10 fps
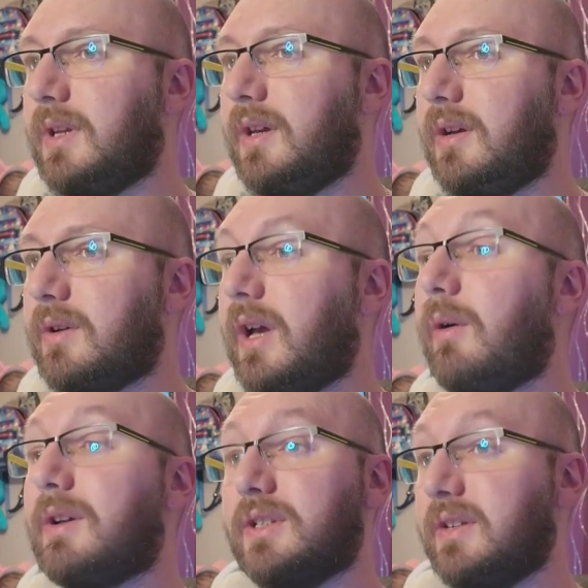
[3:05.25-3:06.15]
Okay, oh
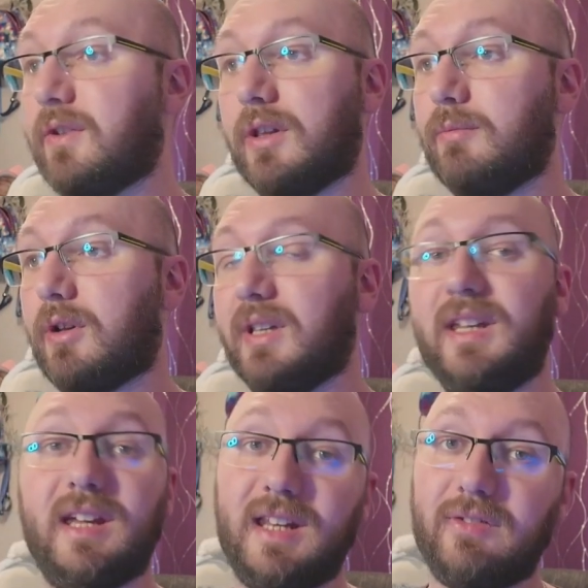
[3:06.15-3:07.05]
actually you've got the model in
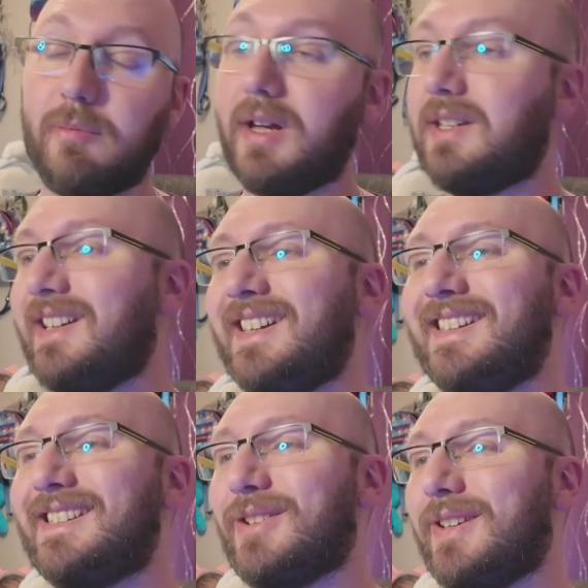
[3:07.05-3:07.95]
here, never mind.
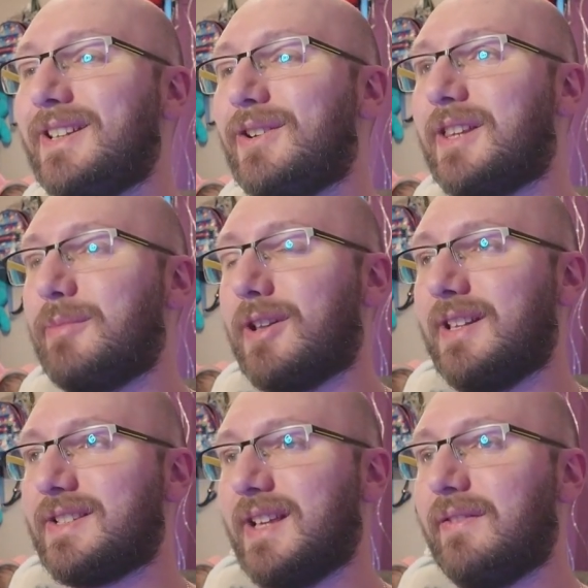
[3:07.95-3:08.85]
So you can look at the model
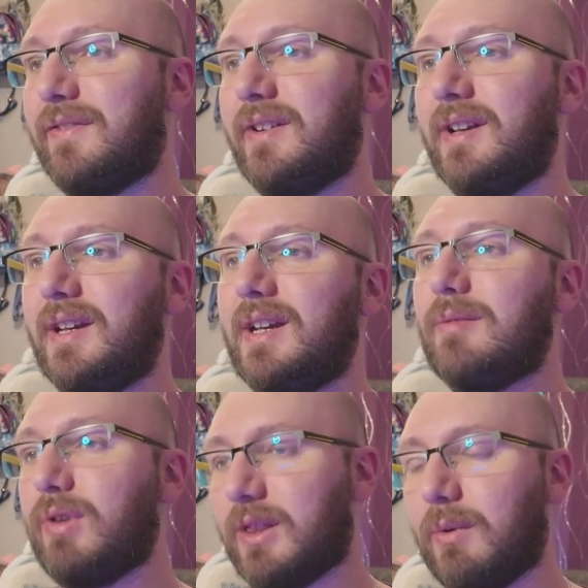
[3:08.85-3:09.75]
itself,
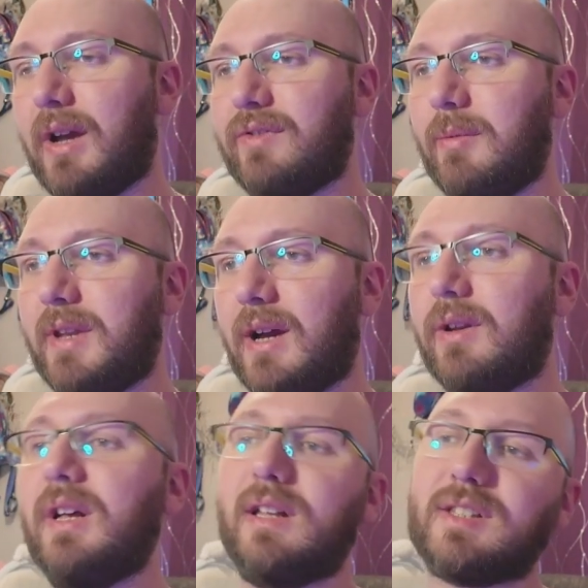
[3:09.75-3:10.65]
break the wireframe down.
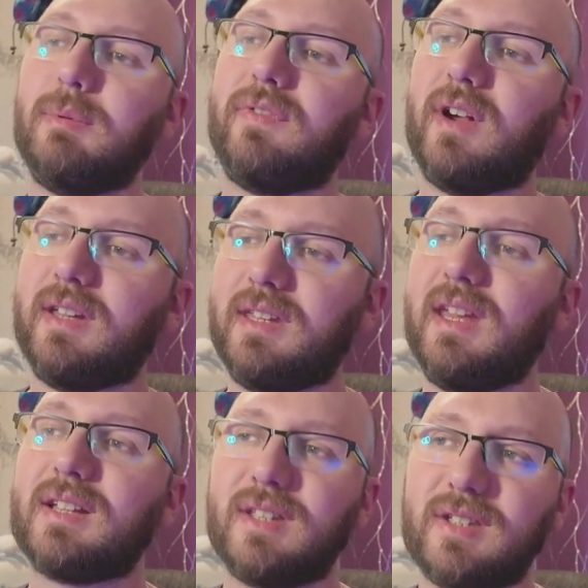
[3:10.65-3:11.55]
Now to be fair,
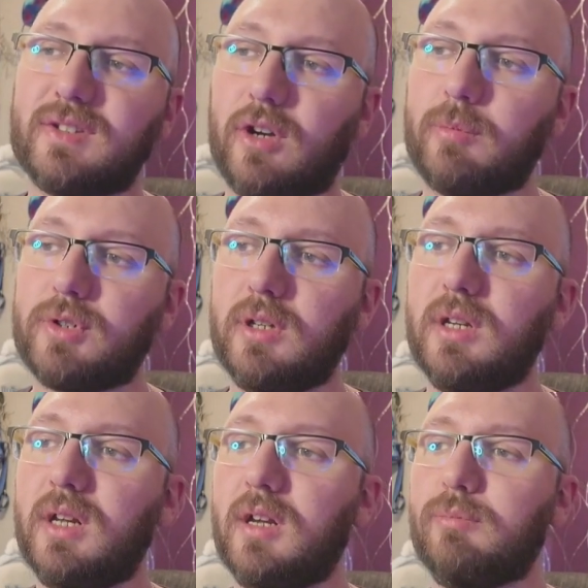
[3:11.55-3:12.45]
yes, this is an option,
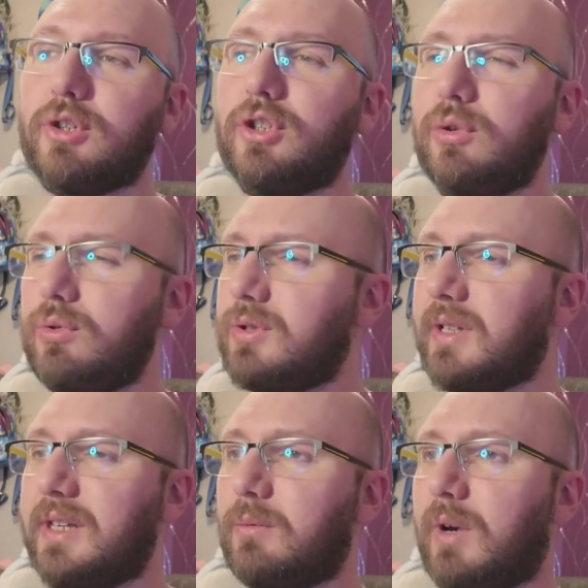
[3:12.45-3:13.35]
but
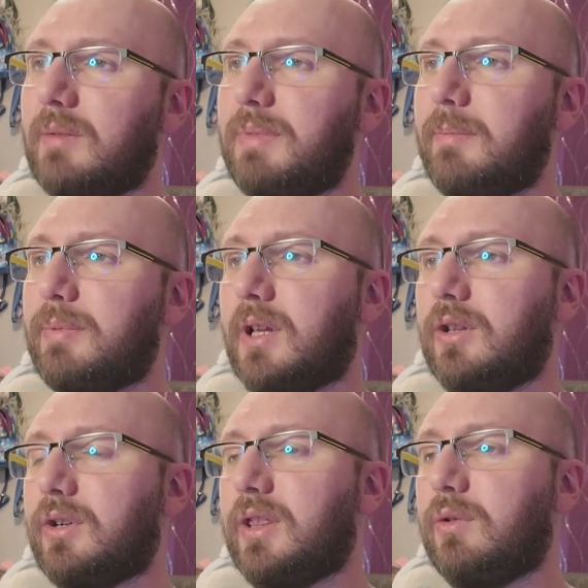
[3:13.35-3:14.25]
usually when people are
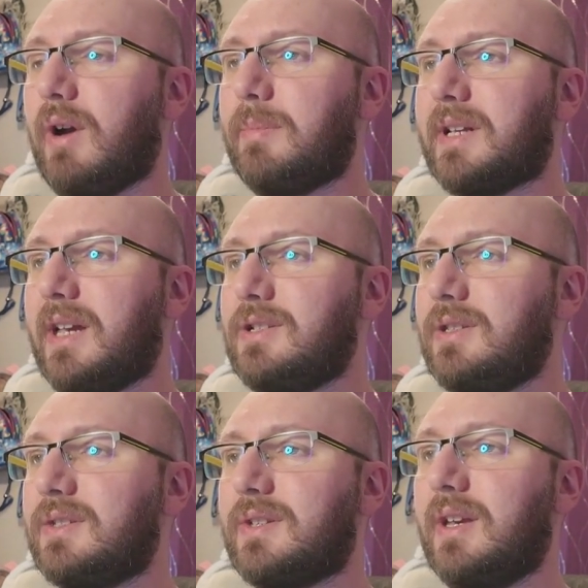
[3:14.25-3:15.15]
looking through
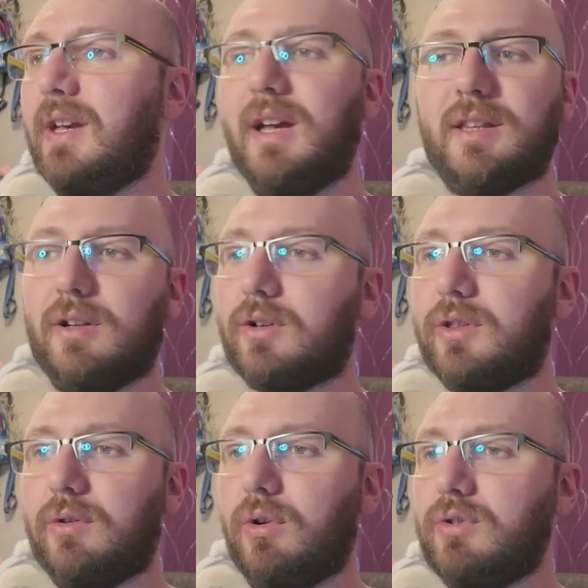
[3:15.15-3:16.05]
applications, they're looking
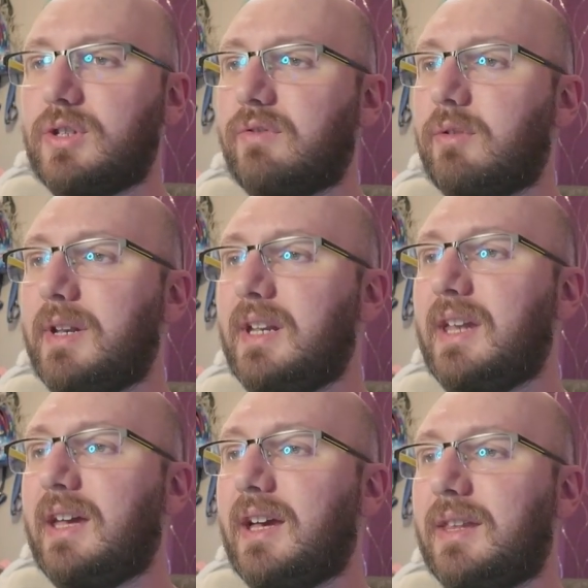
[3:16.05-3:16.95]
through hundreds of them in a
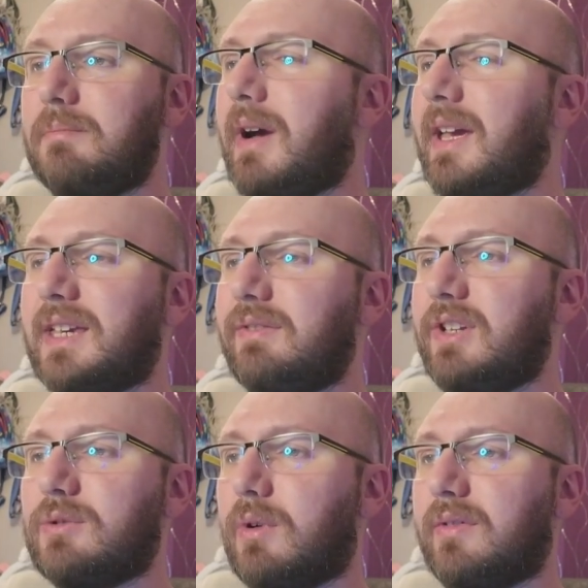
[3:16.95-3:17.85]
day and they might give
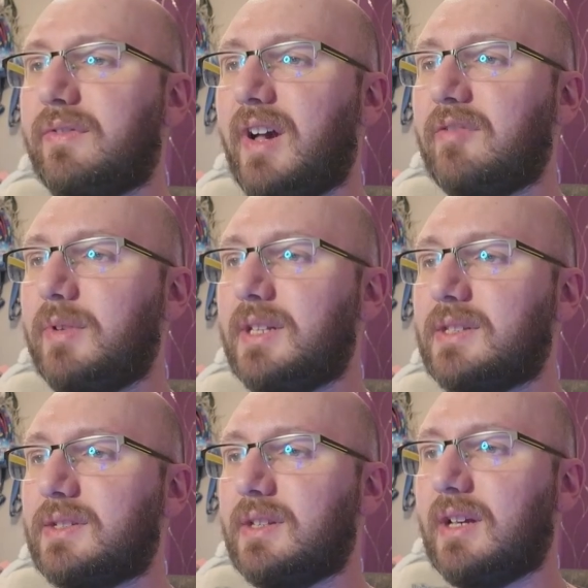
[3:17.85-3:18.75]
each one 5
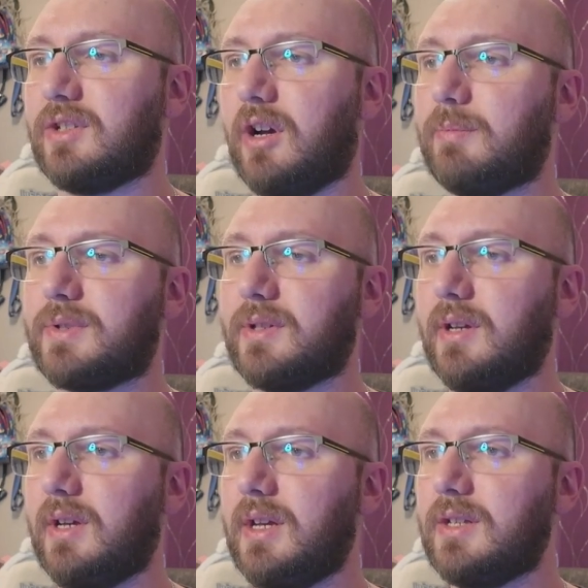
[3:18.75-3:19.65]
minutes tops.
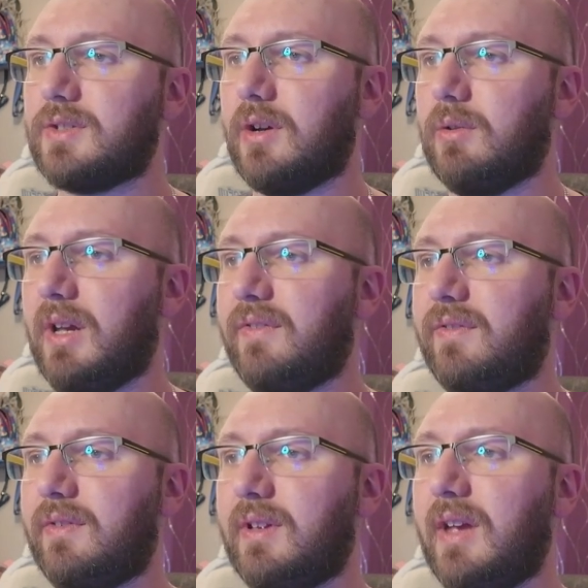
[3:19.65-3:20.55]
So
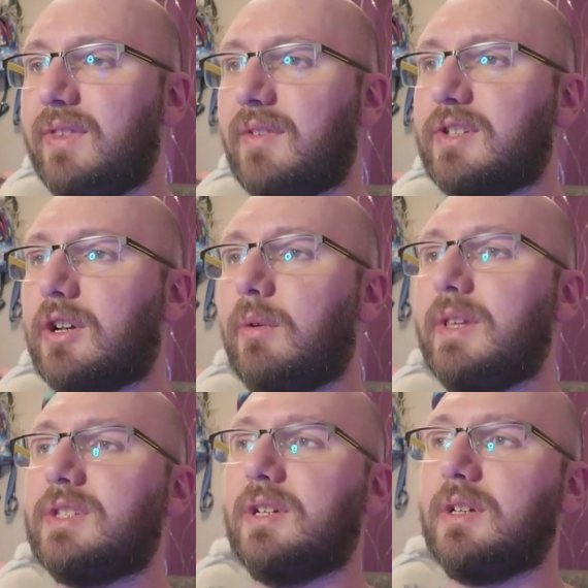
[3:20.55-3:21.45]
if they have to go
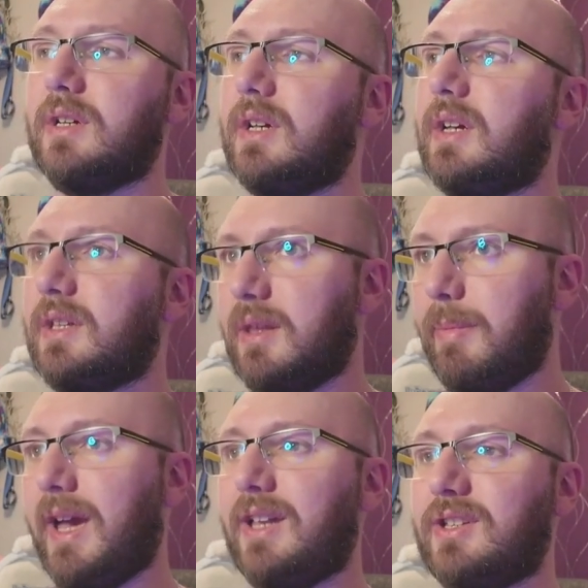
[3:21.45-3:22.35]
into the
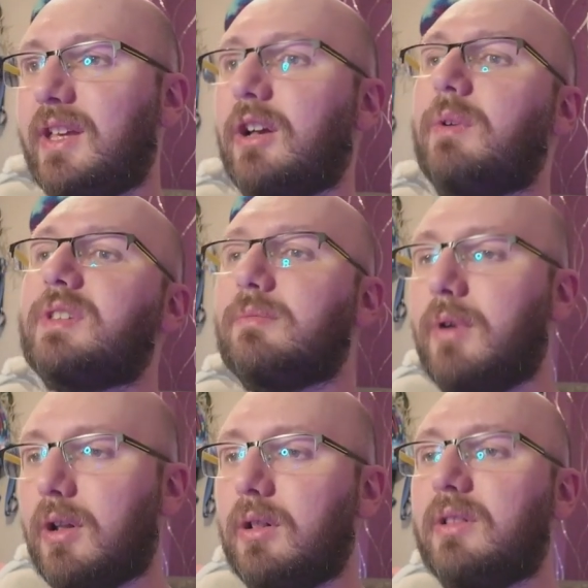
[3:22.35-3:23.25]
page and then go into the
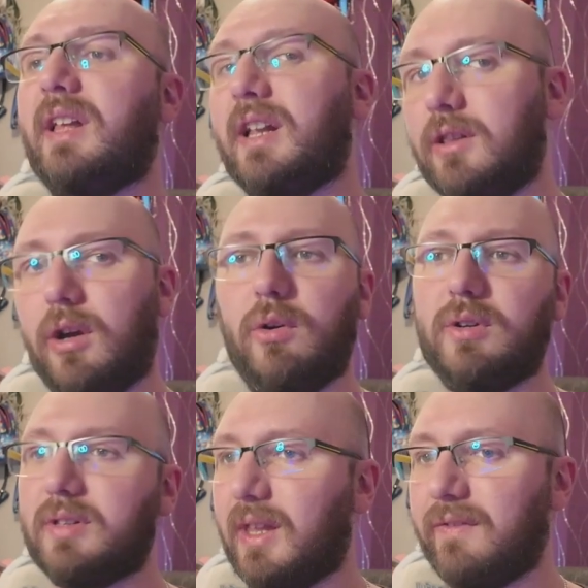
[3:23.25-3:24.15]
model, let it load,
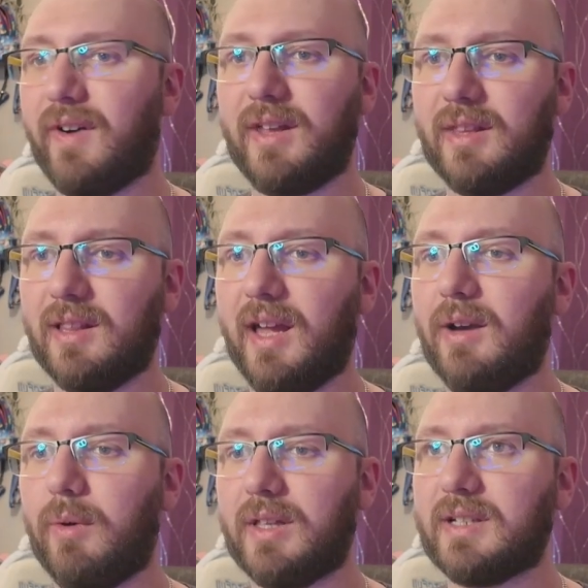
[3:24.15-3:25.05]
then find the layer
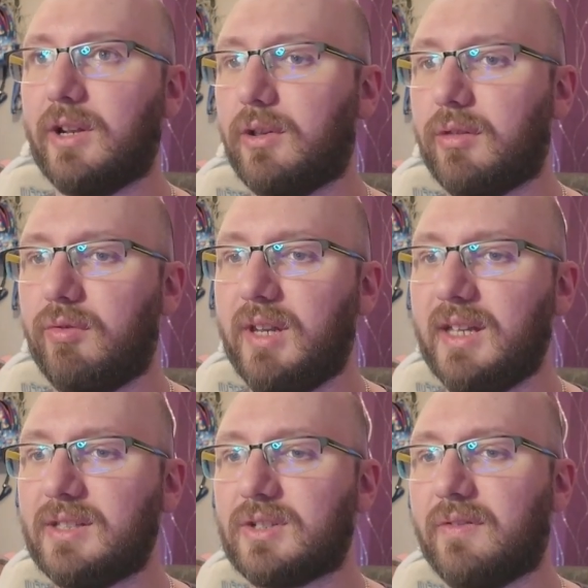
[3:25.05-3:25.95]
where you turn on the 3D
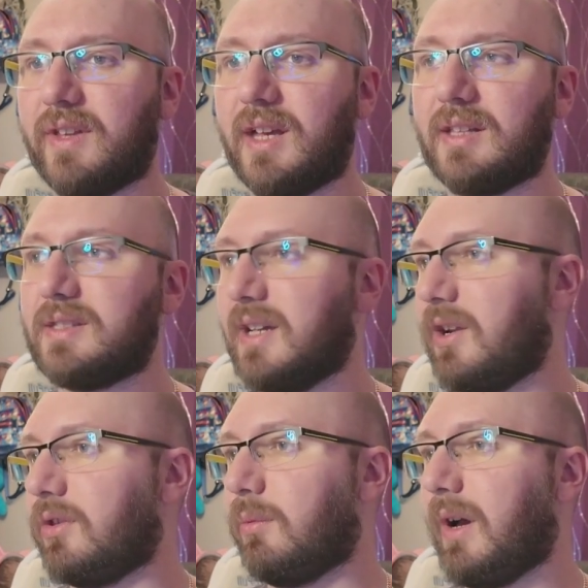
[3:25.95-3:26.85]
and stuff like that and turn
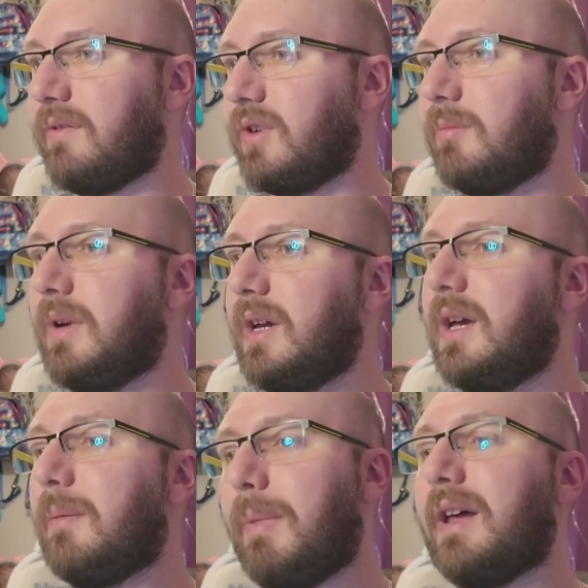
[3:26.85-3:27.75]
on the wireframe,
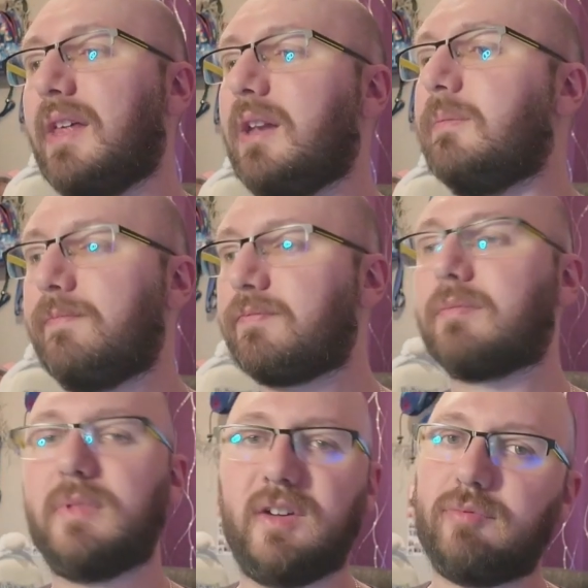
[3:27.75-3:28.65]
by then
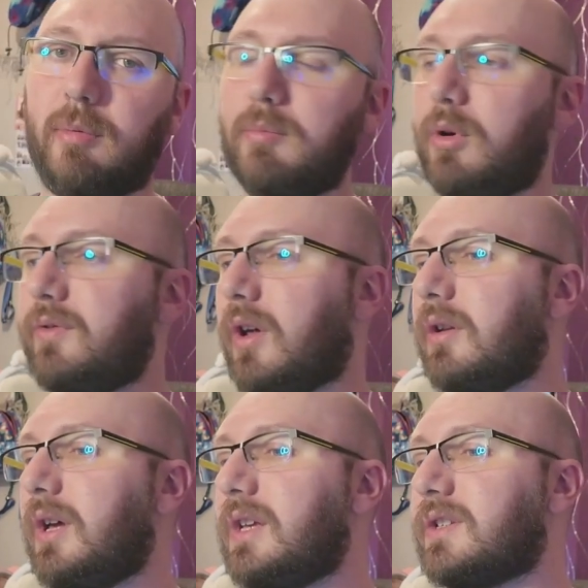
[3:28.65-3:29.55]
they've probably moved on.
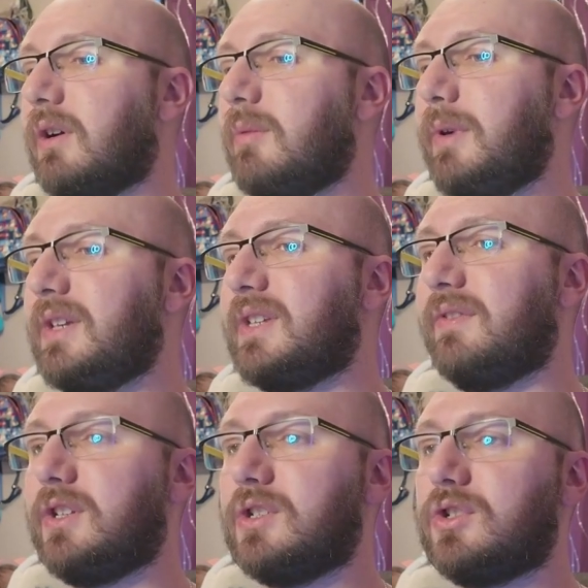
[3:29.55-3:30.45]
So it'd be easy if
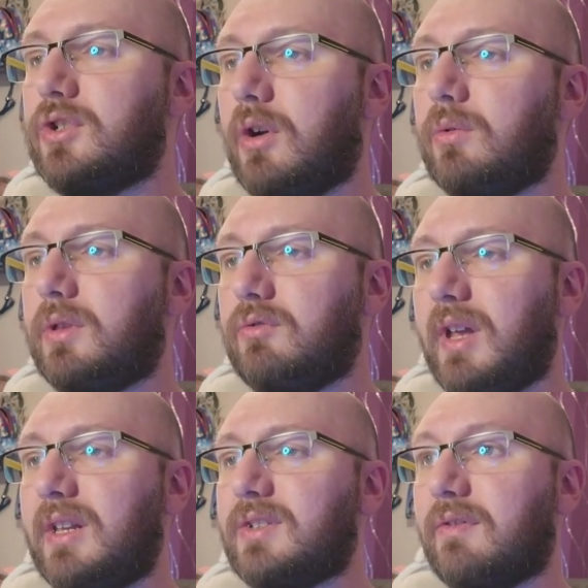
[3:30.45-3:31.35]
you could just show the
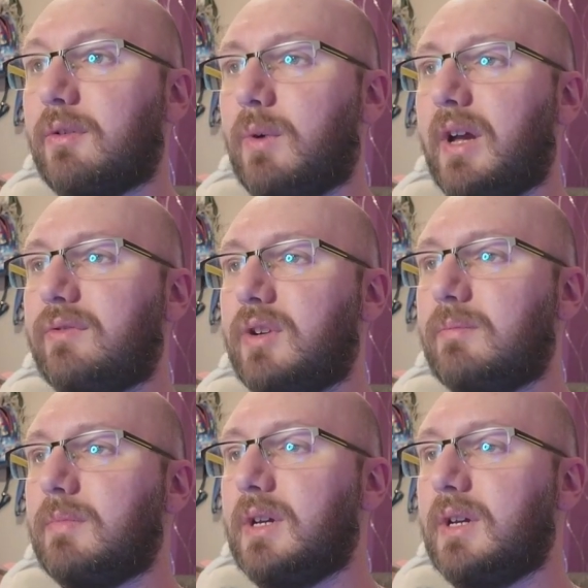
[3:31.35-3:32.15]
renders of the wireframe.